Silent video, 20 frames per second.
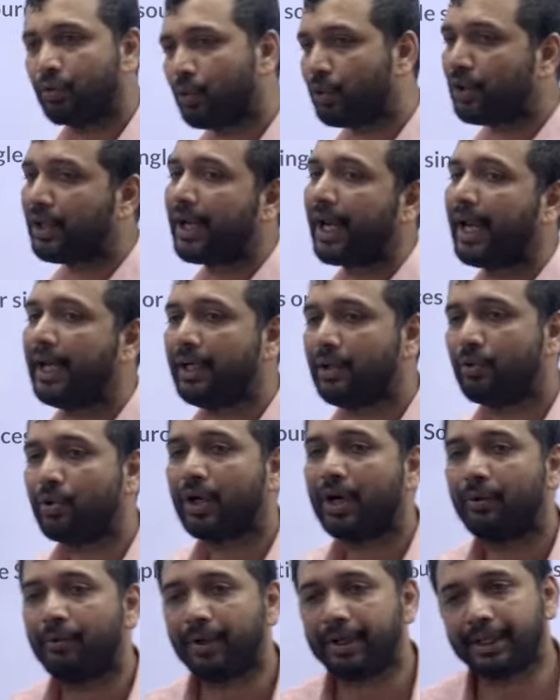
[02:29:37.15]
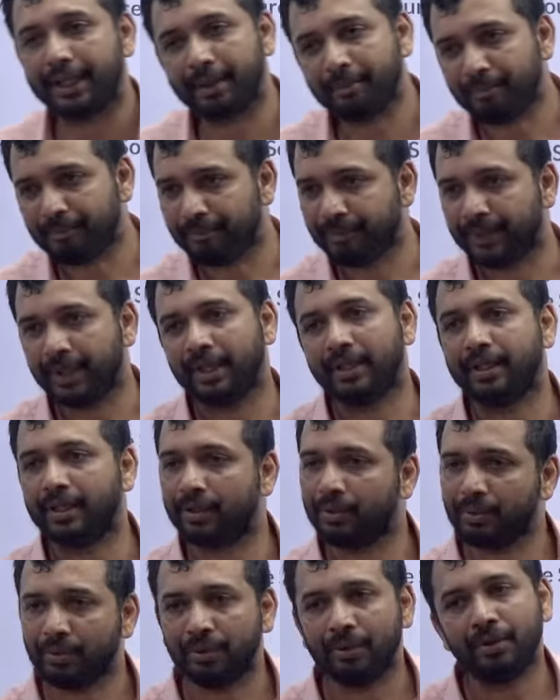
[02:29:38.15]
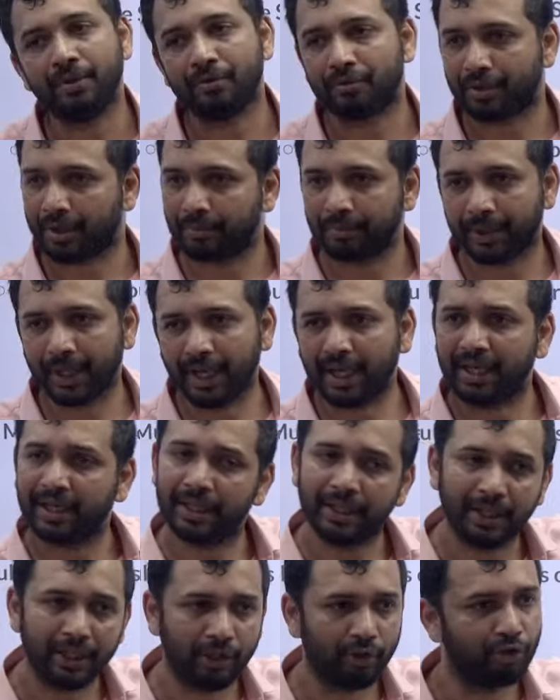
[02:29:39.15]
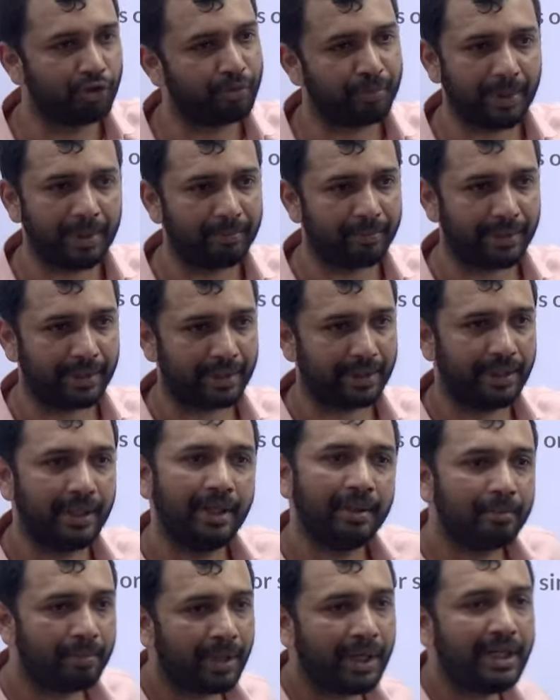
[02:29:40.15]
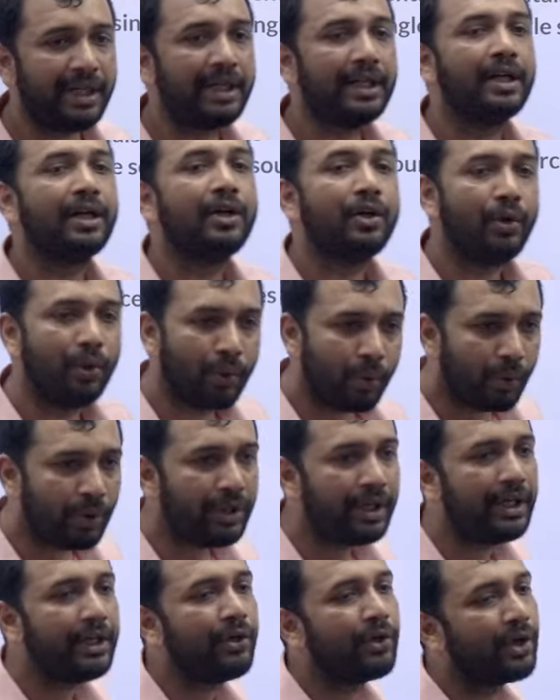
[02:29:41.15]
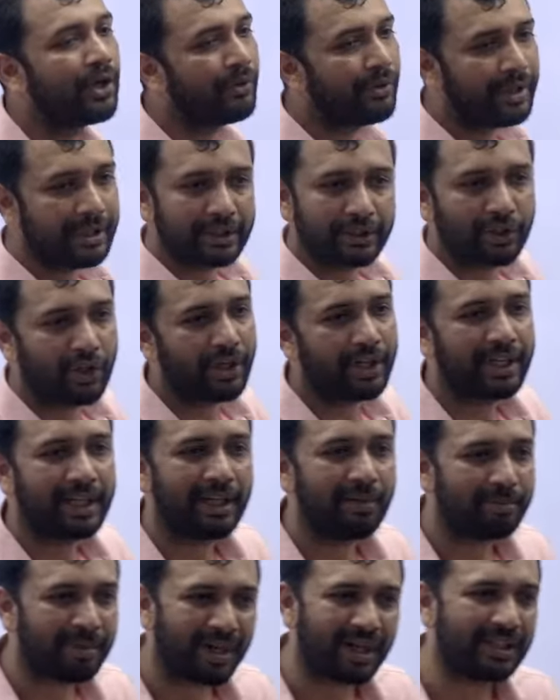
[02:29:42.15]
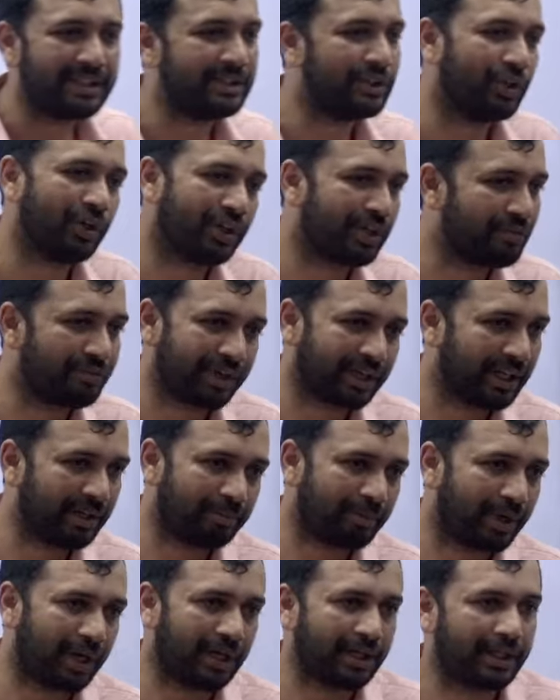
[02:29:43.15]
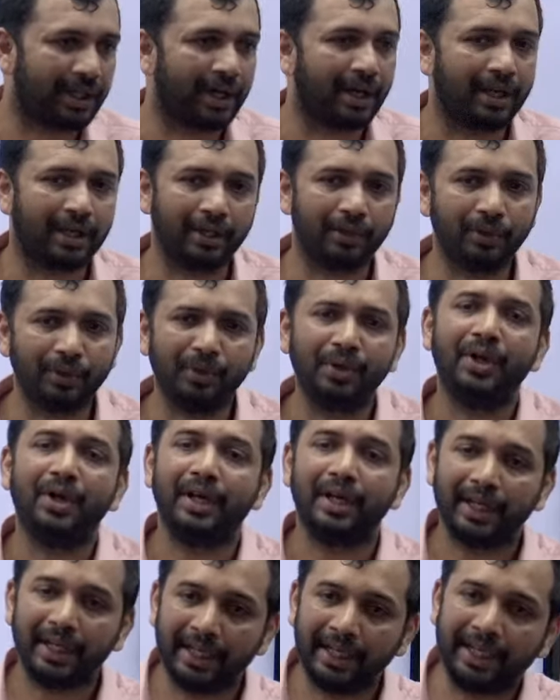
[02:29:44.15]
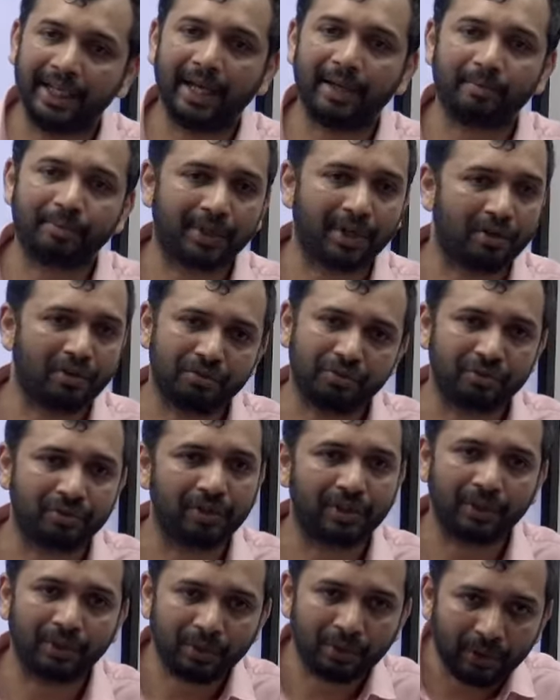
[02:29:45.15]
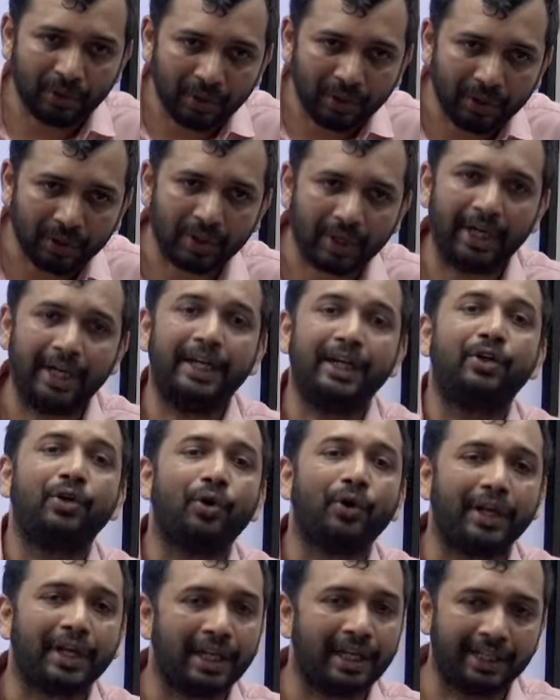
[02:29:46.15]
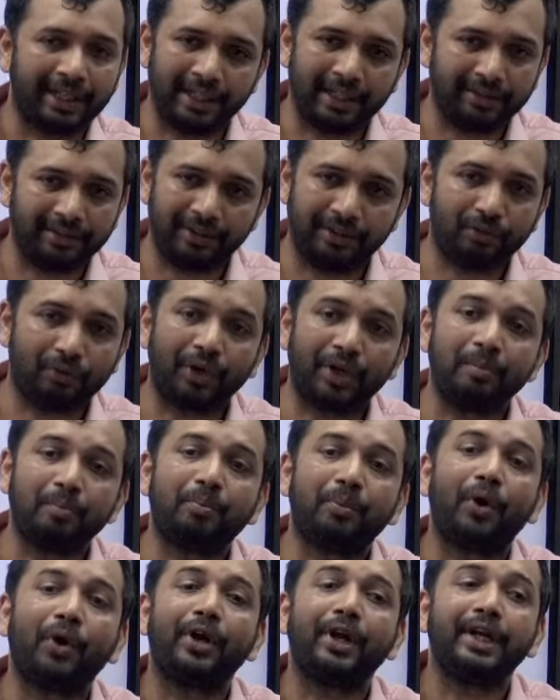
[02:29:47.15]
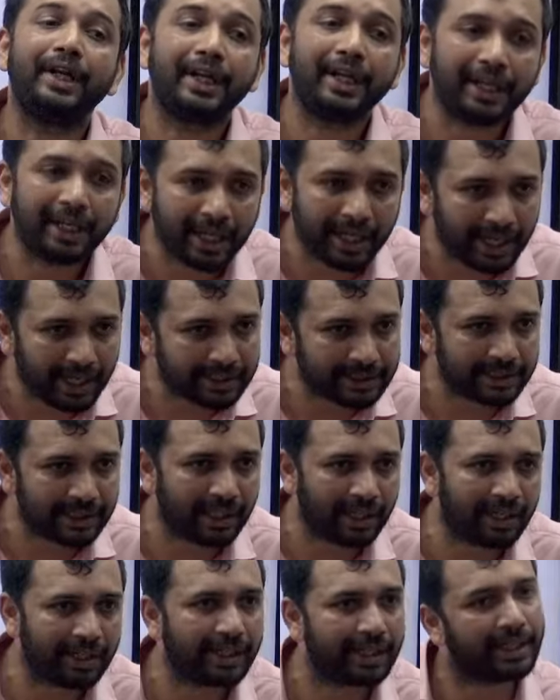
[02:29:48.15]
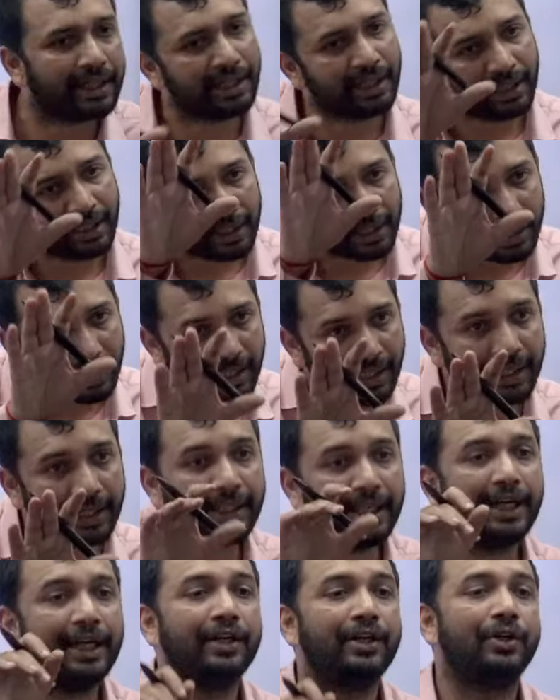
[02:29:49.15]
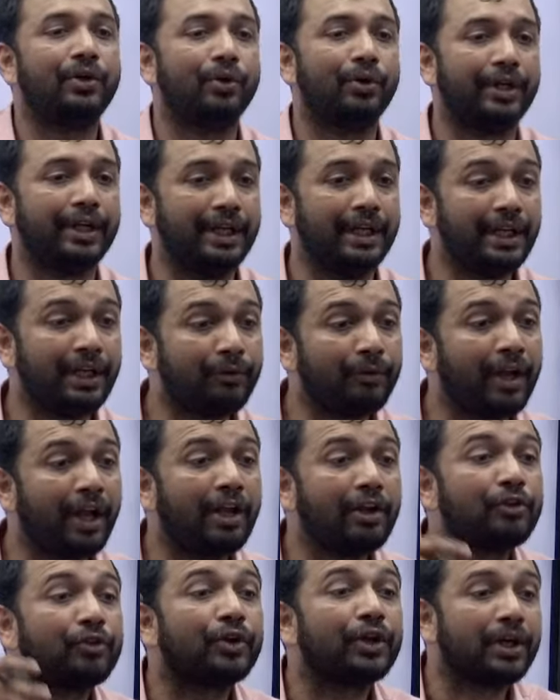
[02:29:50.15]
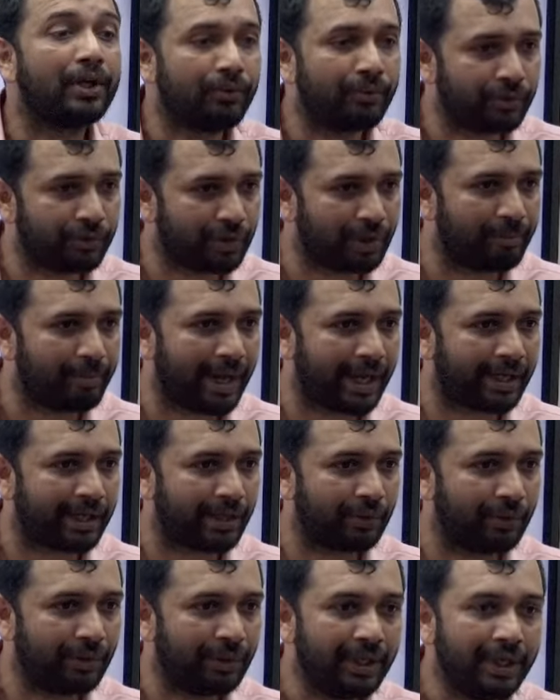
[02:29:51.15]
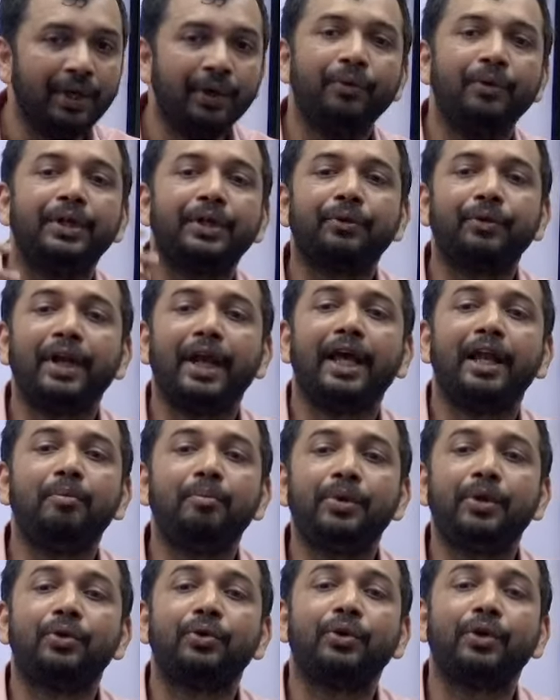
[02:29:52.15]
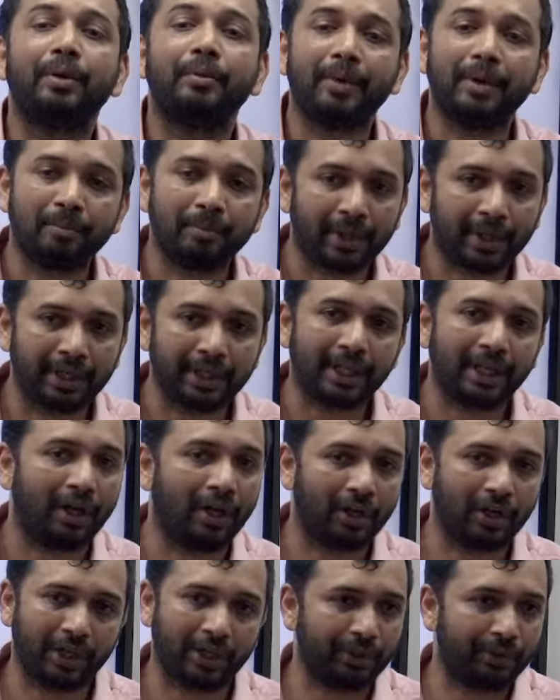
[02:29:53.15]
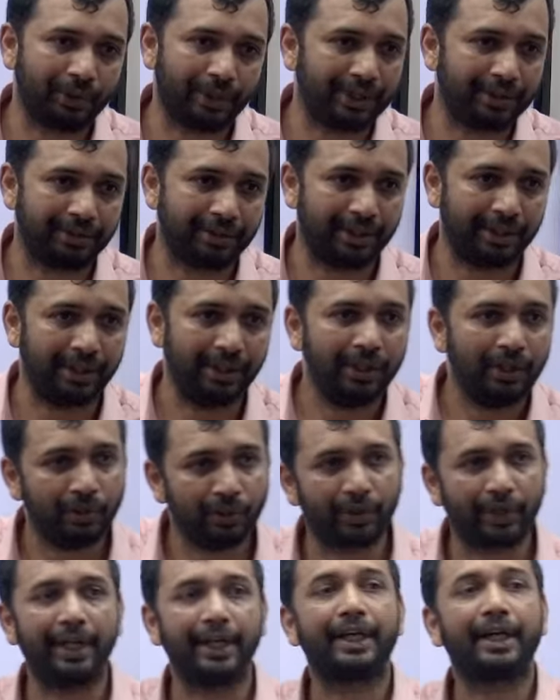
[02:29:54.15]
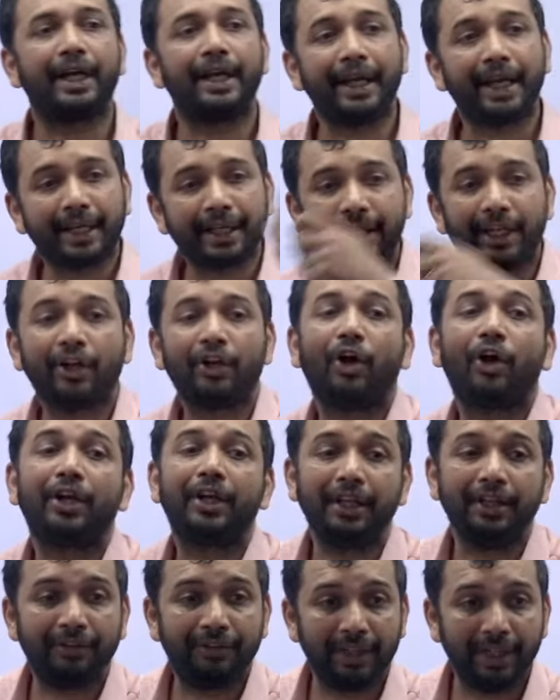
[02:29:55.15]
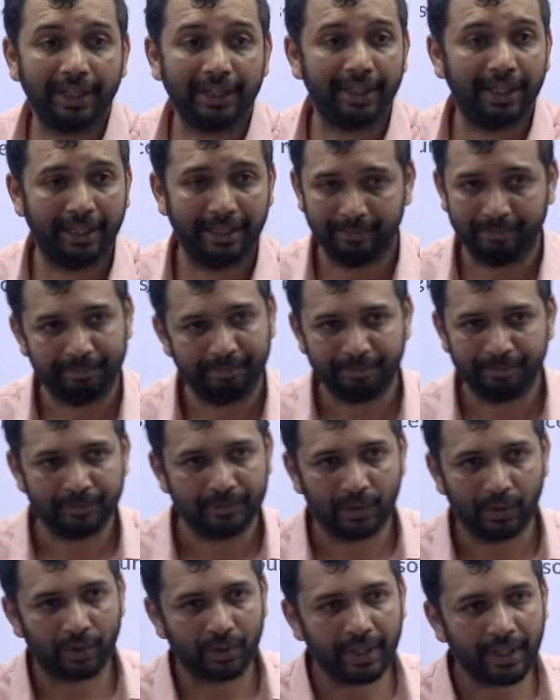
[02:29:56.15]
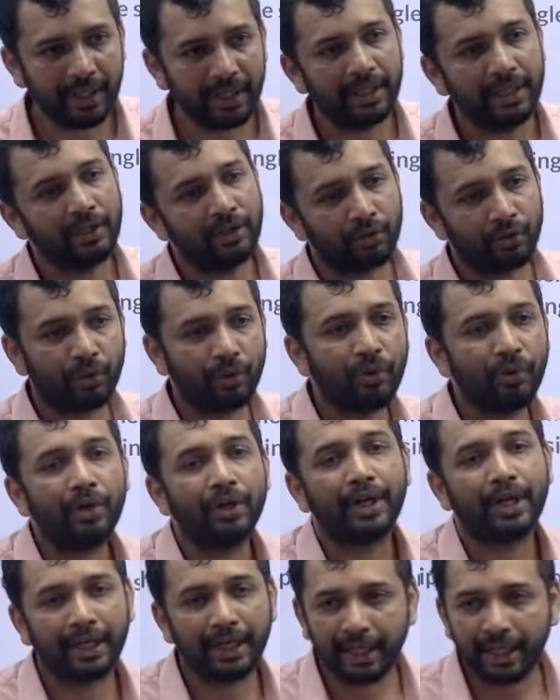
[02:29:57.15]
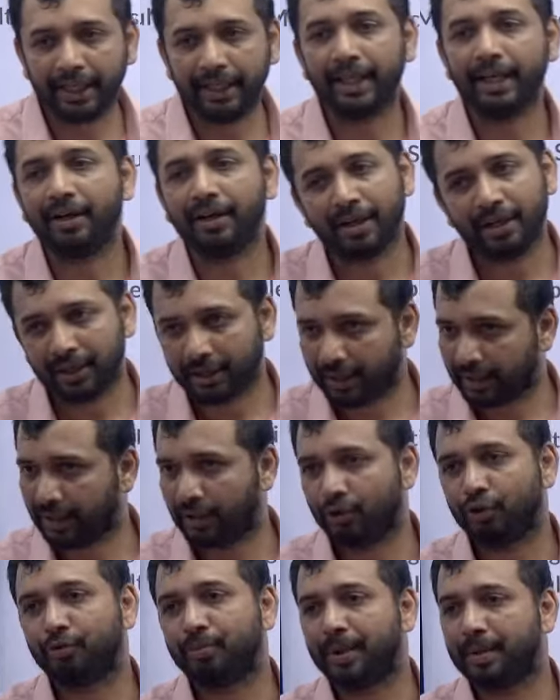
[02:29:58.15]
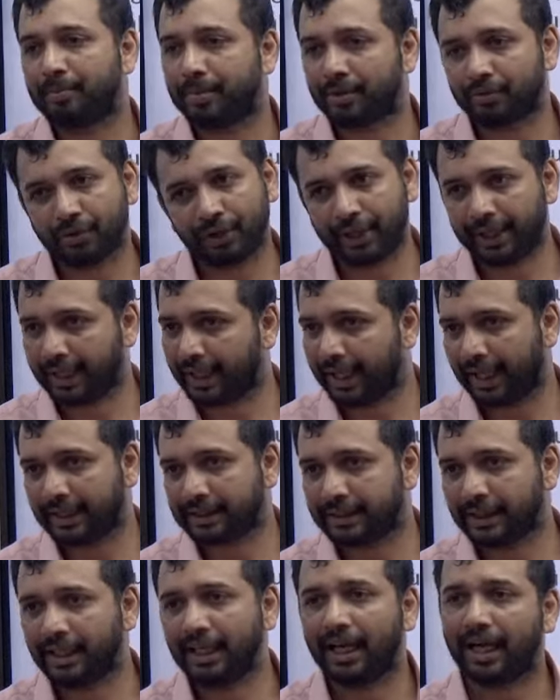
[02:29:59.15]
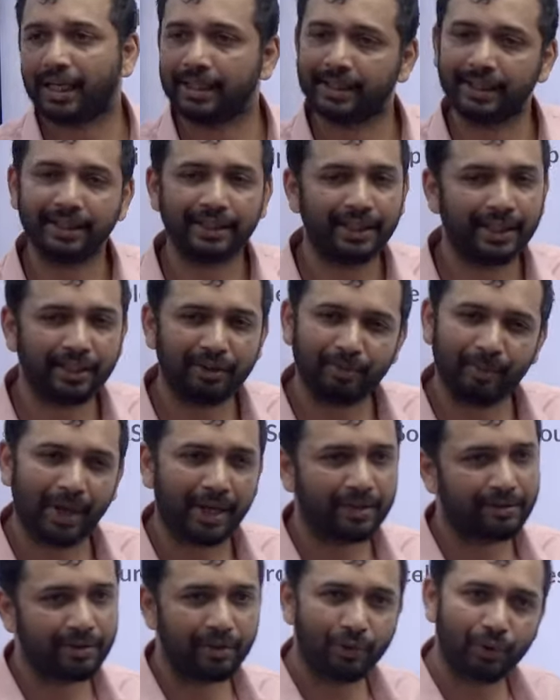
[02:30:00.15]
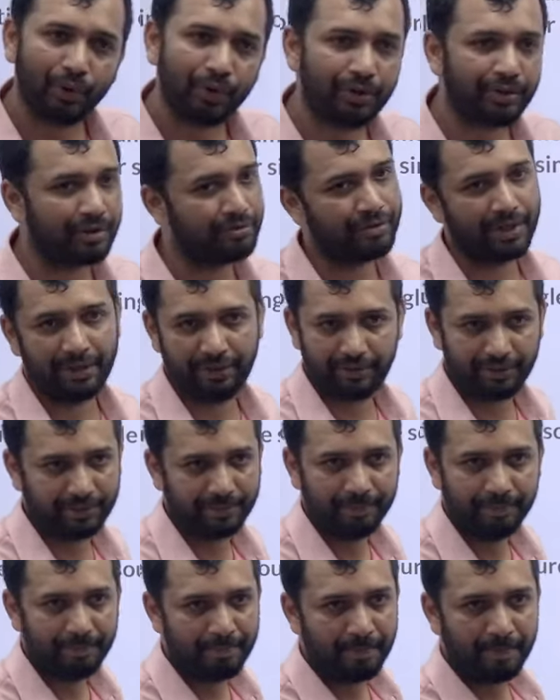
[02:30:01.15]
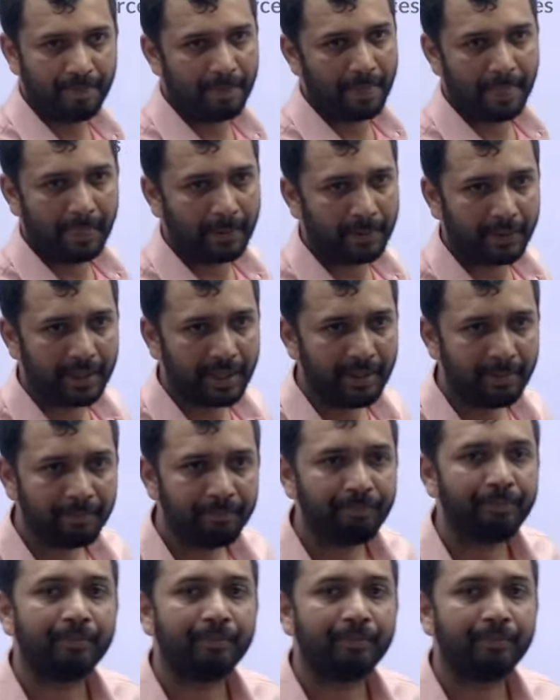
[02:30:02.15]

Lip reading: So try to cover them, you know, from the newspaper. But don't need to cover historical part, geographical part, or, you know, in depth of, you know, editorial analysis. For important international article, read the editorial. It will also give you the background, which will help you to remember in the longer duration. You can connect the dot easily then. Okay? So read the newspaper for international, other things magazine would suffice. Okay?